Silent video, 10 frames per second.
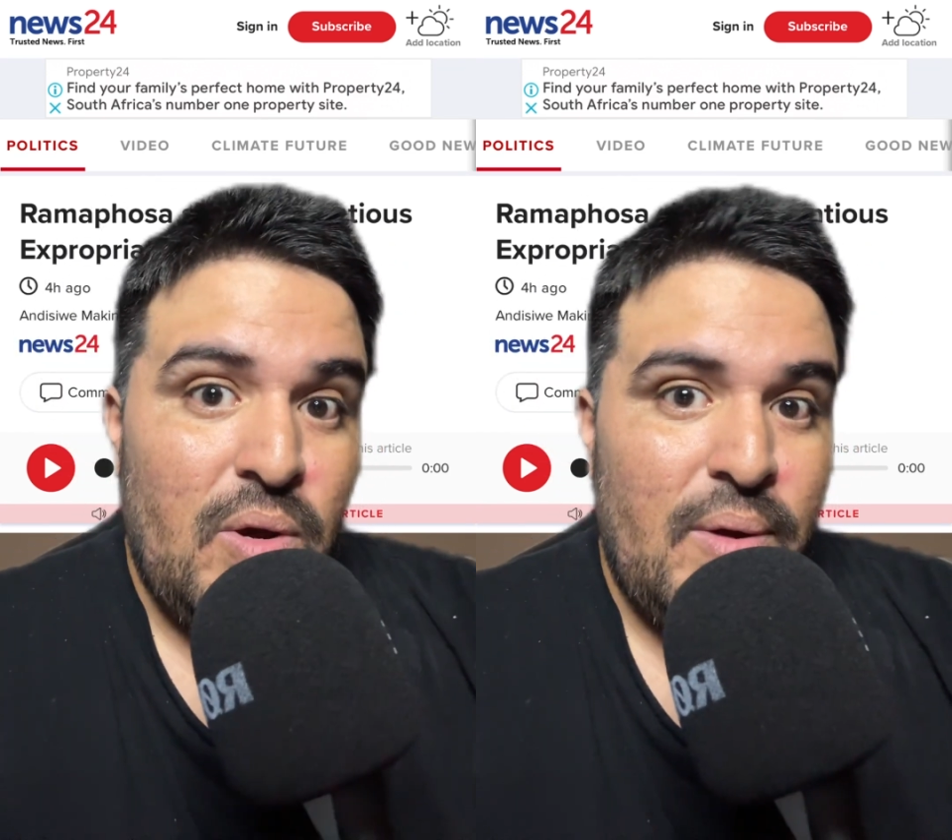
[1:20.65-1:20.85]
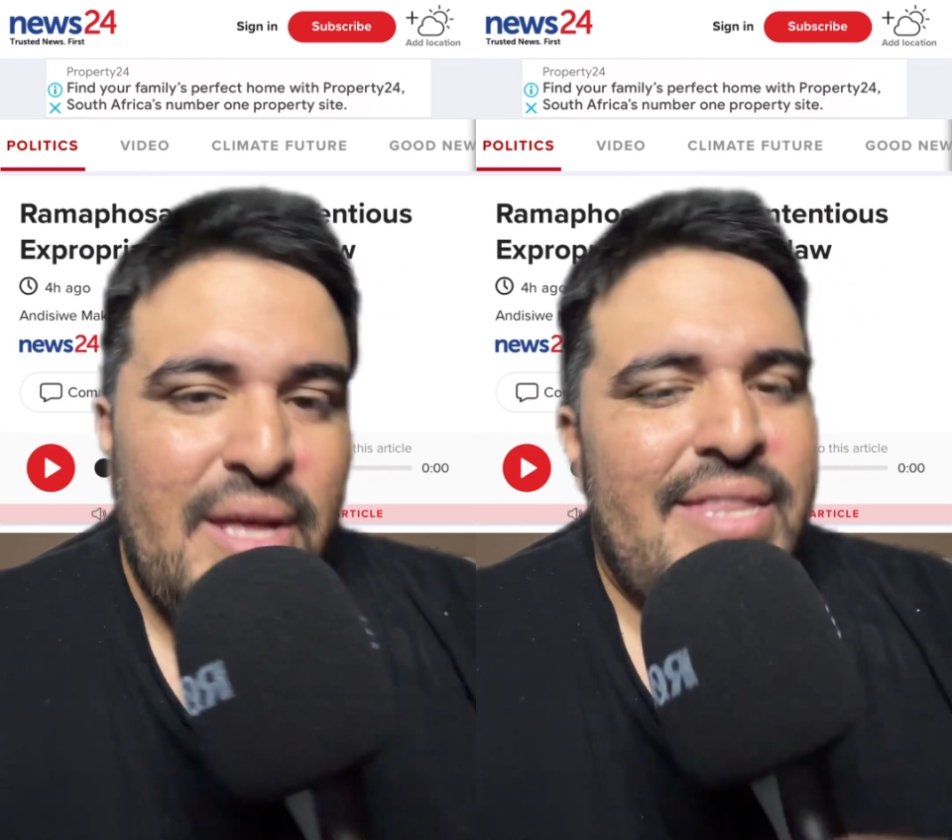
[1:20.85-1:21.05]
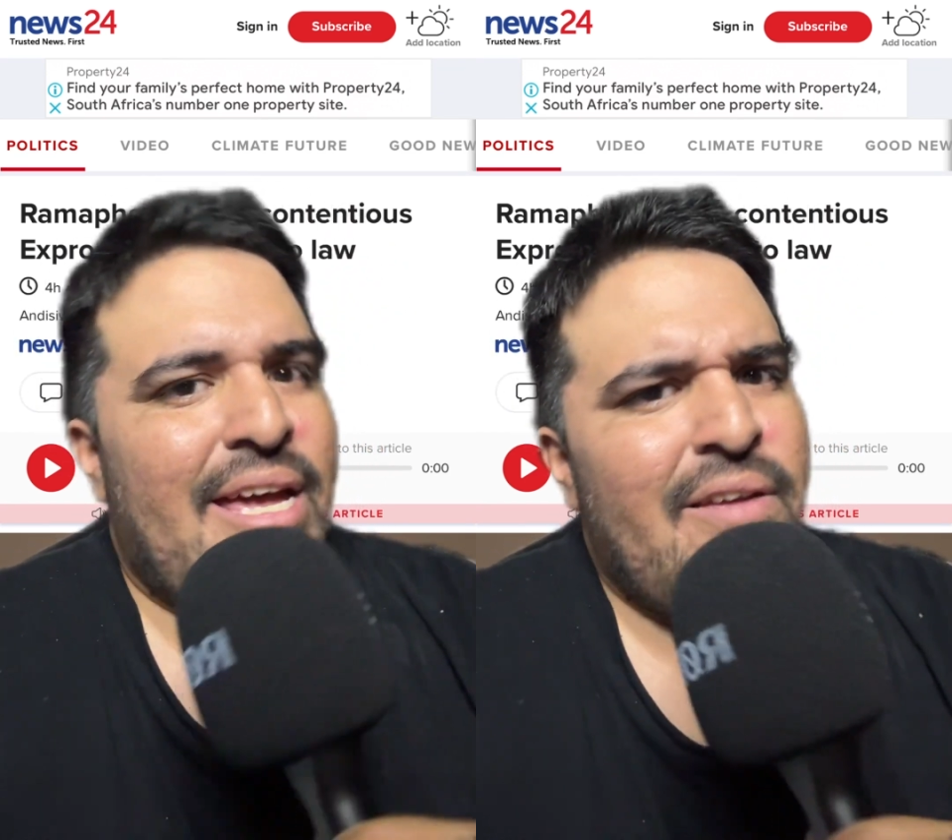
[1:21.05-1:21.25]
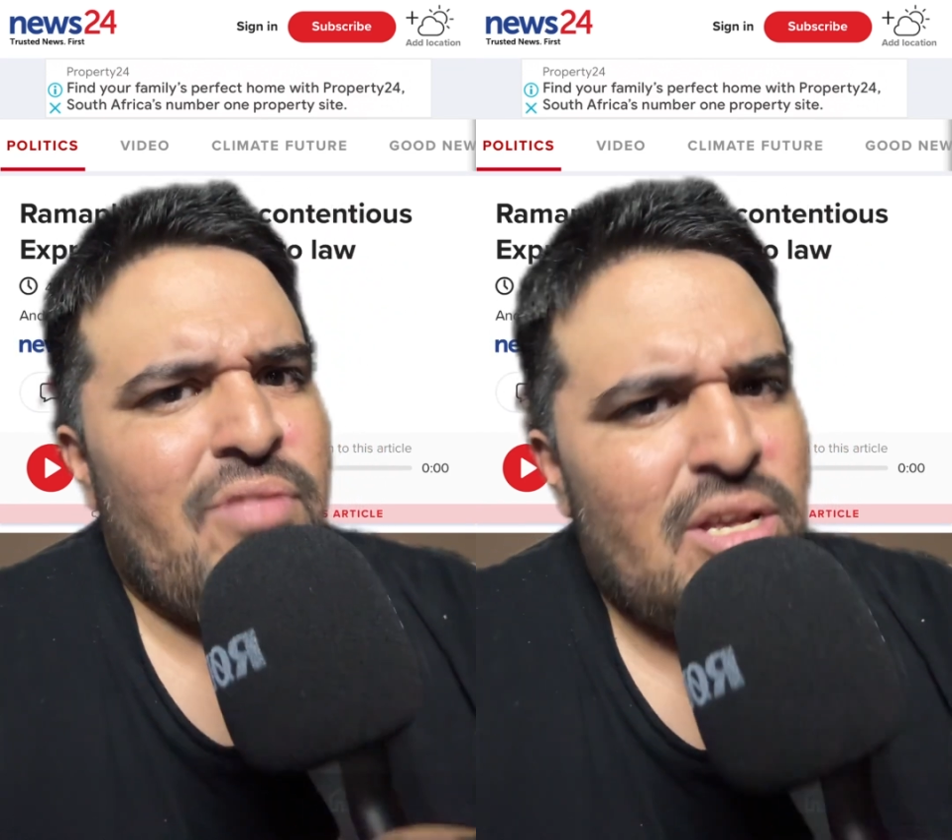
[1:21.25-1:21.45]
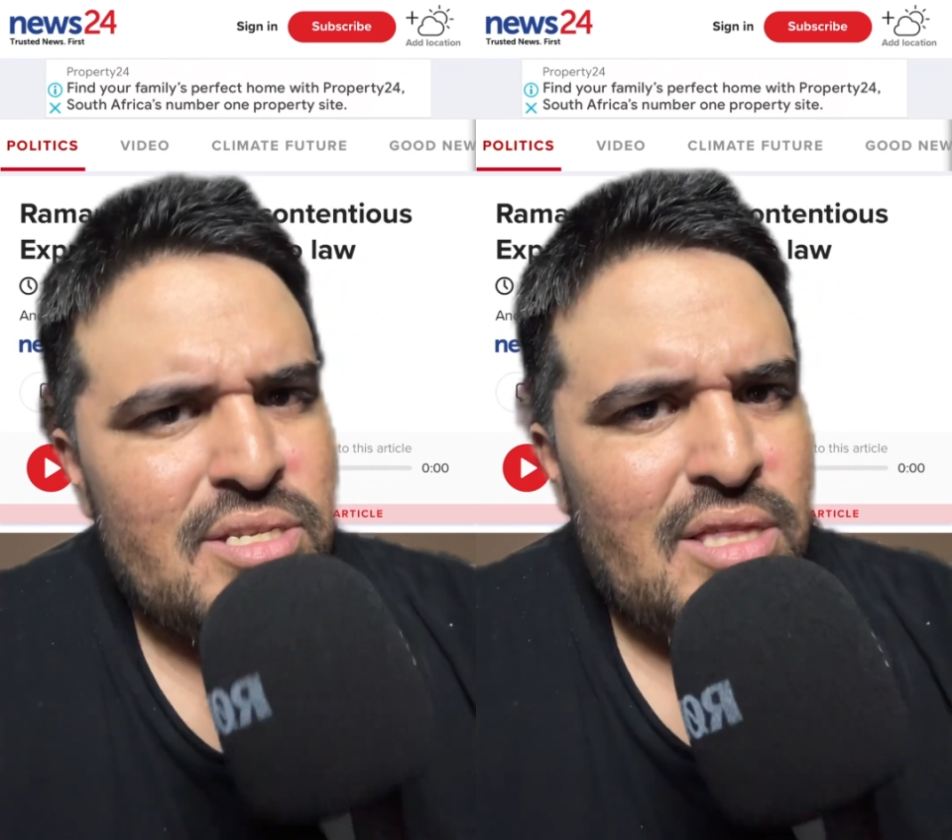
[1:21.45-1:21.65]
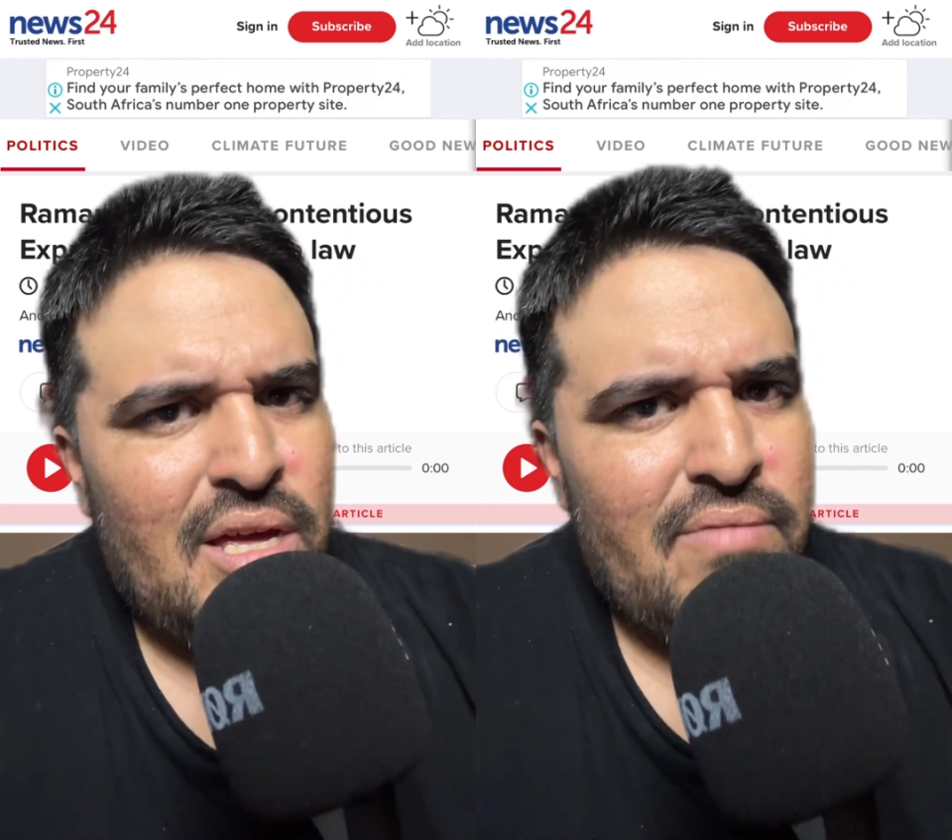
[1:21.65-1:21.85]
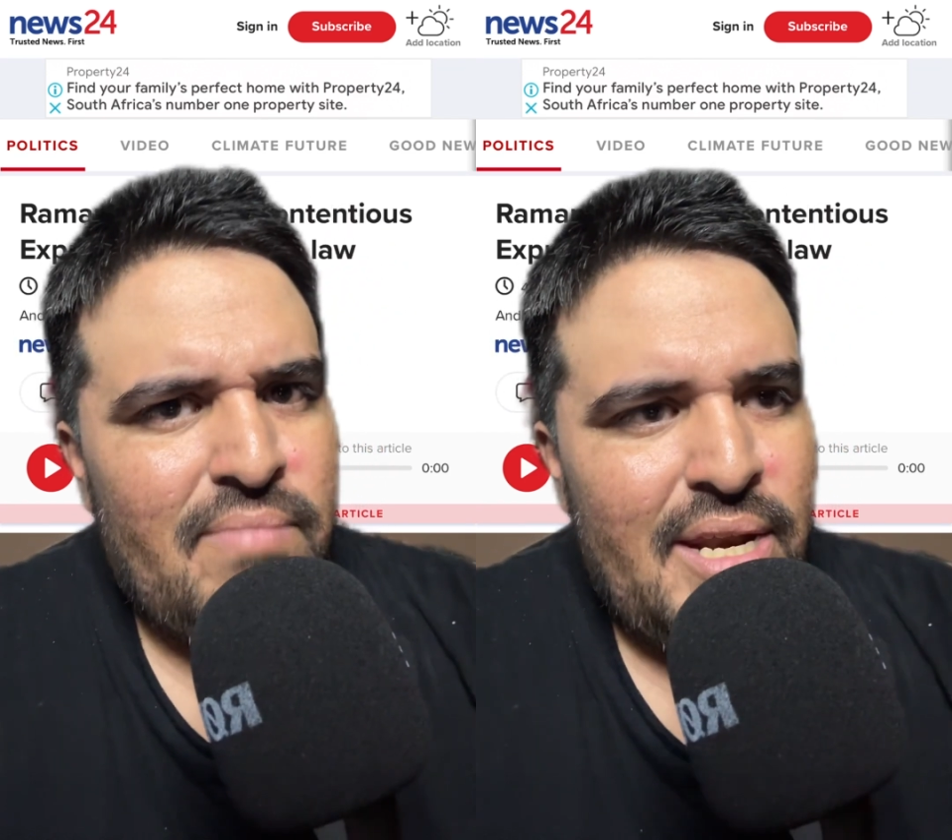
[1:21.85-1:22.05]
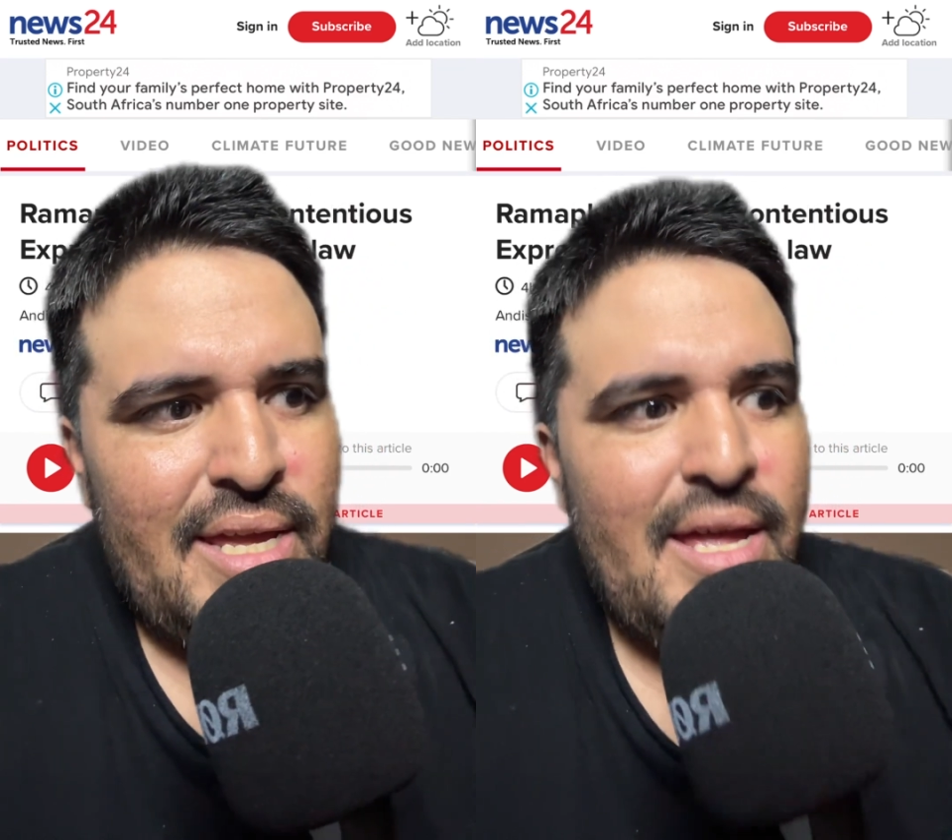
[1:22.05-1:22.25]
Now you've lost a lot of money